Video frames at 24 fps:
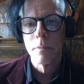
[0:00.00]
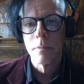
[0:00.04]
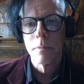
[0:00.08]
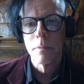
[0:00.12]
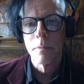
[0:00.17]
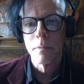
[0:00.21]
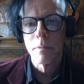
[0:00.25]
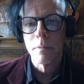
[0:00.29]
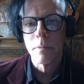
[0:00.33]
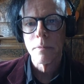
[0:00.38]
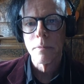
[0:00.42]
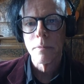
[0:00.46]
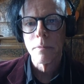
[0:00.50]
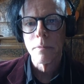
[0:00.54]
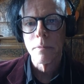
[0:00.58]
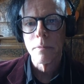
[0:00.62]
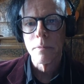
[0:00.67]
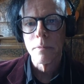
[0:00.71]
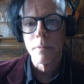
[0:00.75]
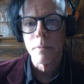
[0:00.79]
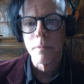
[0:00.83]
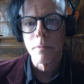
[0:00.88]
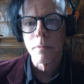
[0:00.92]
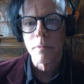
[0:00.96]
man growing
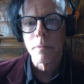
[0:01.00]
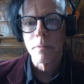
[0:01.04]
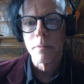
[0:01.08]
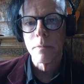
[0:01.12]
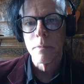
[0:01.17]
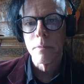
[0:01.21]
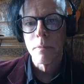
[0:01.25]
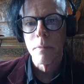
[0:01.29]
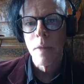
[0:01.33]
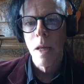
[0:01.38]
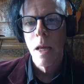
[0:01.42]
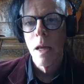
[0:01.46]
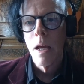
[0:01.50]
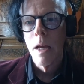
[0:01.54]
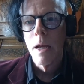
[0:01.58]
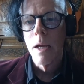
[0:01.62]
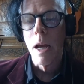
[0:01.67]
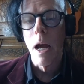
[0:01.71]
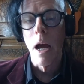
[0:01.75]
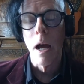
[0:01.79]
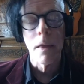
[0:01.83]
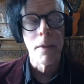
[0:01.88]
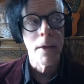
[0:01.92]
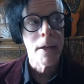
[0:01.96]
up. So.
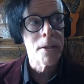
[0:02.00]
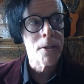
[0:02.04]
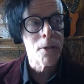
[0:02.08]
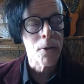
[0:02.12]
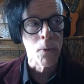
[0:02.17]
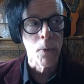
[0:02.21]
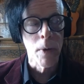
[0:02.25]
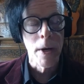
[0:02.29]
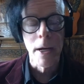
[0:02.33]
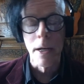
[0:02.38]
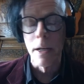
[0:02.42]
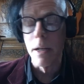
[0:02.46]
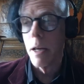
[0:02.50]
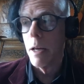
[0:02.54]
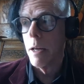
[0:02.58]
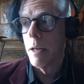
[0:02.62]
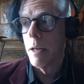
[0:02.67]
Yeah, that's great,